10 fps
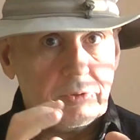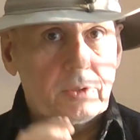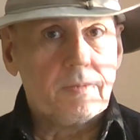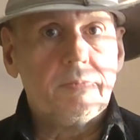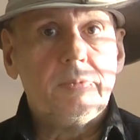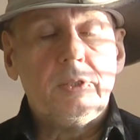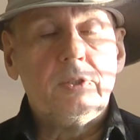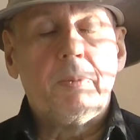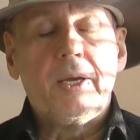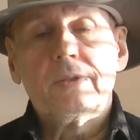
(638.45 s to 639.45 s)
in
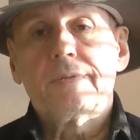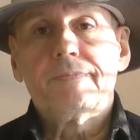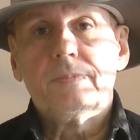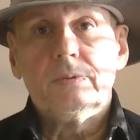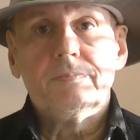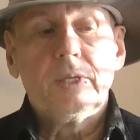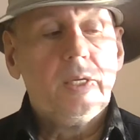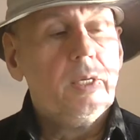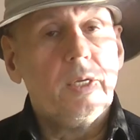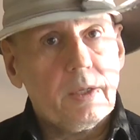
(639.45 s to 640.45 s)
space,
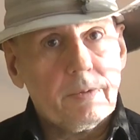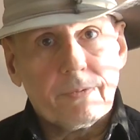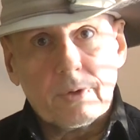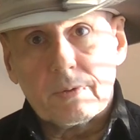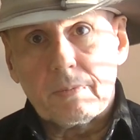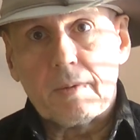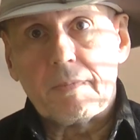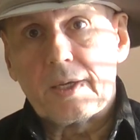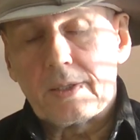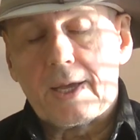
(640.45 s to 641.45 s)
in front of them
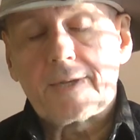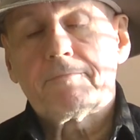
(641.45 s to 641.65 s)
like that.